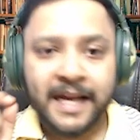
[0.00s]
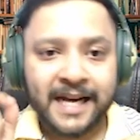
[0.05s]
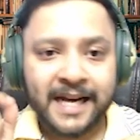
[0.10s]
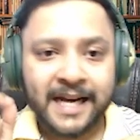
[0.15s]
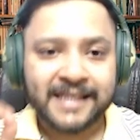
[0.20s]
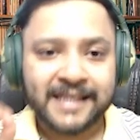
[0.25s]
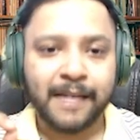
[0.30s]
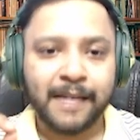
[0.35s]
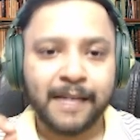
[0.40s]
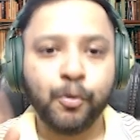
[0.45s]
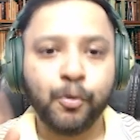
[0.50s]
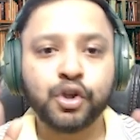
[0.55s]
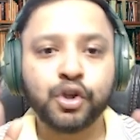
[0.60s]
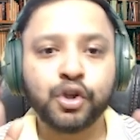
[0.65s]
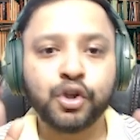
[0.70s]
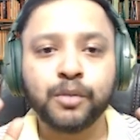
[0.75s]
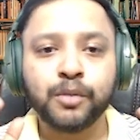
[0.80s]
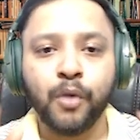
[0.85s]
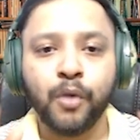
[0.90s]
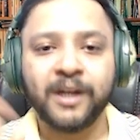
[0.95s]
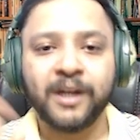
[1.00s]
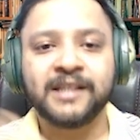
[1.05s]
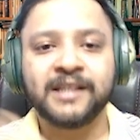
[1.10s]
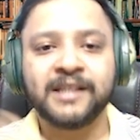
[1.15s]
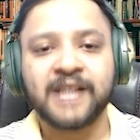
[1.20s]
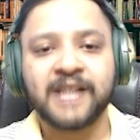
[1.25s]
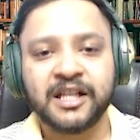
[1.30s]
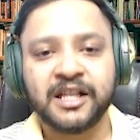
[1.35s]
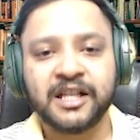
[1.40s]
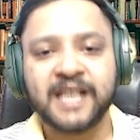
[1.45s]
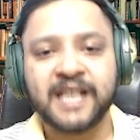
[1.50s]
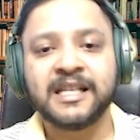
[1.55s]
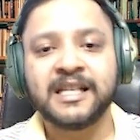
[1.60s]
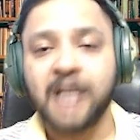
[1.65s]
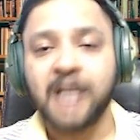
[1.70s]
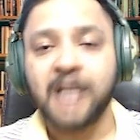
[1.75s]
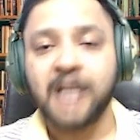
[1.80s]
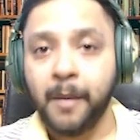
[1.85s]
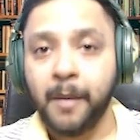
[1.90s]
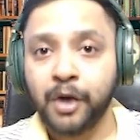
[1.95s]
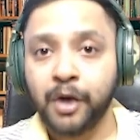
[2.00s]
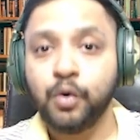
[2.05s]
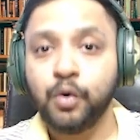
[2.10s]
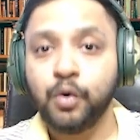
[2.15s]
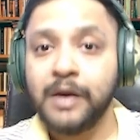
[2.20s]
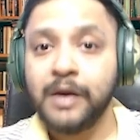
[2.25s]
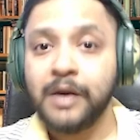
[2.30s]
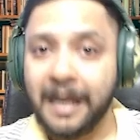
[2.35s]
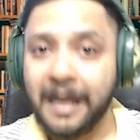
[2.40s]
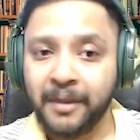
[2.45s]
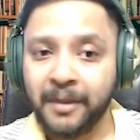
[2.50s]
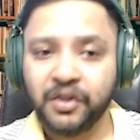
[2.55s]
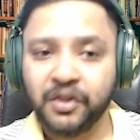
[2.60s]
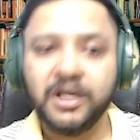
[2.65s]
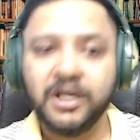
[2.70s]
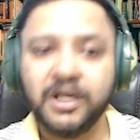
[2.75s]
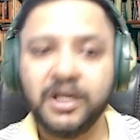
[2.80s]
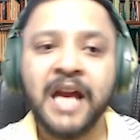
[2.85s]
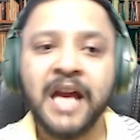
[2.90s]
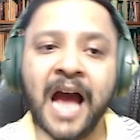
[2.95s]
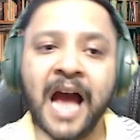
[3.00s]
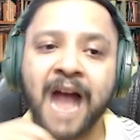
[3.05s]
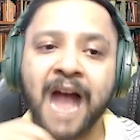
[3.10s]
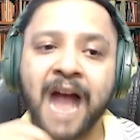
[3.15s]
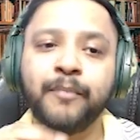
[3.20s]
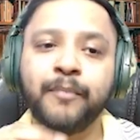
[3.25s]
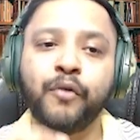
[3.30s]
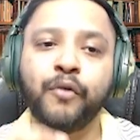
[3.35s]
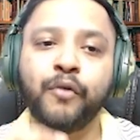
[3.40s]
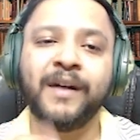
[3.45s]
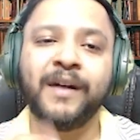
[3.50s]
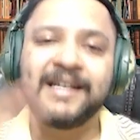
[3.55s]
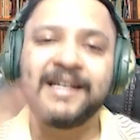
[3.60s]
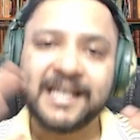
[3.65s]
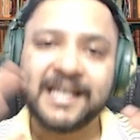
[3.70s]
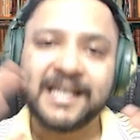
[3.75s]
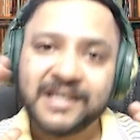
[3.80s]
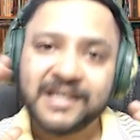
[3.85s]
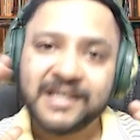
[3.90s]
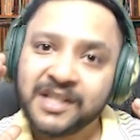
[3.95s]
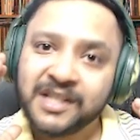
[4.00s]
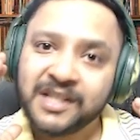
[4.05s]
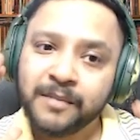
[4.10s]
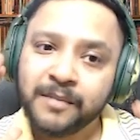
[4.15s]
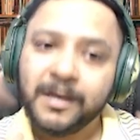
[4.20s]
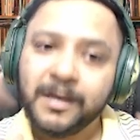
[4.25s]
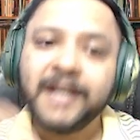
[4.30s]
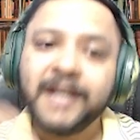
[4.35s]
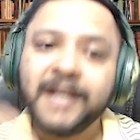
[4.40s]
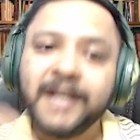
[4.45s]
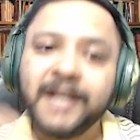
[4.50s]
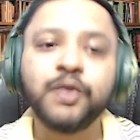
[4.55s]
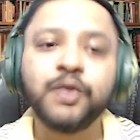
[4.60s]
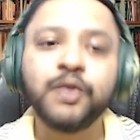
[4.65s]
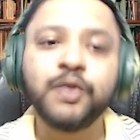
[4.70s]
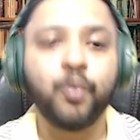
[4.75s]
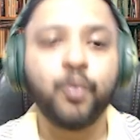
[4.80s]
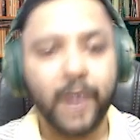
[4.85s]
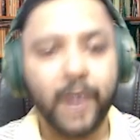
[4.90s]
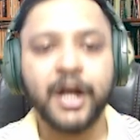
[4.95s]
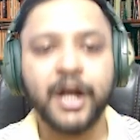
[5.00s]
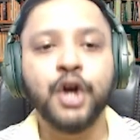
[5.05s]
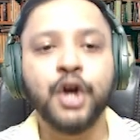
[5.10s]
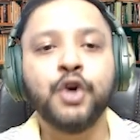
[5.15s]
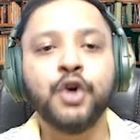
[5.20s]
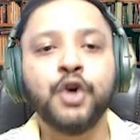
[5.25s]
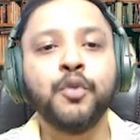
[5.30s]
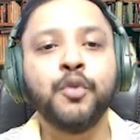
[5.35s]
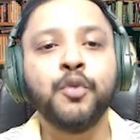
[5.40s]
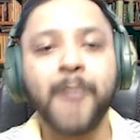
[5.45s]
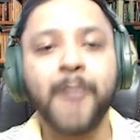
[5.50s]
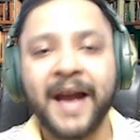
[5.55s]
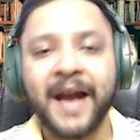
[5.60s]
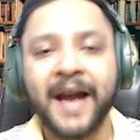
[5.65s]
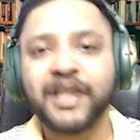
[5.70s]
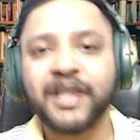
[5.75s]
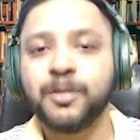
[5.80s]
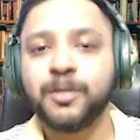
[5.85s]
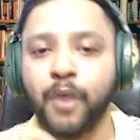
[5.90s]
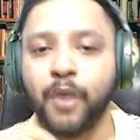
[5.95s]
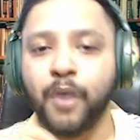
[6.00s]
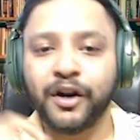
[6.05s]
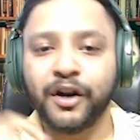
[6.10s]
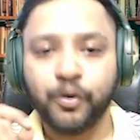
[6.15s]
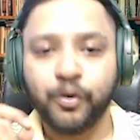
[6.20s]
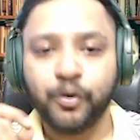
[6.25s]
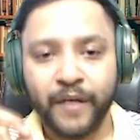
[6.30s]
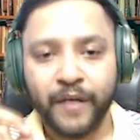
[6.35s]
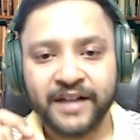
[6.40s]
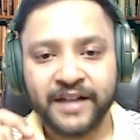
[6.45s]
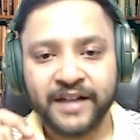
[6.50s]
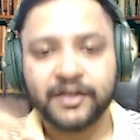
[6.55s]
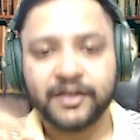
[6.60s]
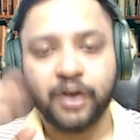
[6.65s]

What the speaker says: It supports models such as Llama 2, Llama 3 and provides a streamlined way to manage model weights,